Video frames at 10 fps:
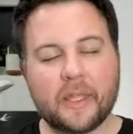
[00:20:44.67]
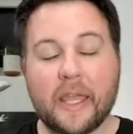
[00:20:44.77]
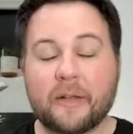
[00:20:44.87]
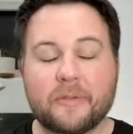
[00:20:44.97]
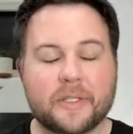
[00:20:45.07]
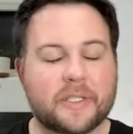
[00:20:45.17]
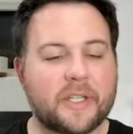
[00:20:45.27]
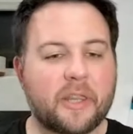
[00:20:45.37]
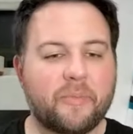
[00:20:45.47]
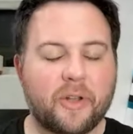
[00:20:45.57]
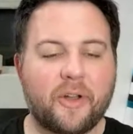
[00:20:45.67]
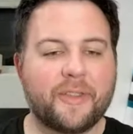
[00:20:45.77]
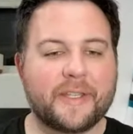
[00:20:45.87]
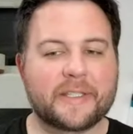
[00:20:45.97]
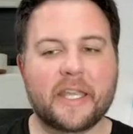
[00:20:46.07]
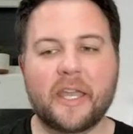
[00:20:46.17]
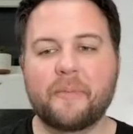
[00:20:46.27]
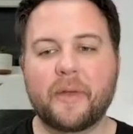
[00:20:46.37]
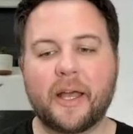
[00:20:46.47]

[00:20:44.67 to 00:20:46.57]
yeah, we'll shut the book on this game.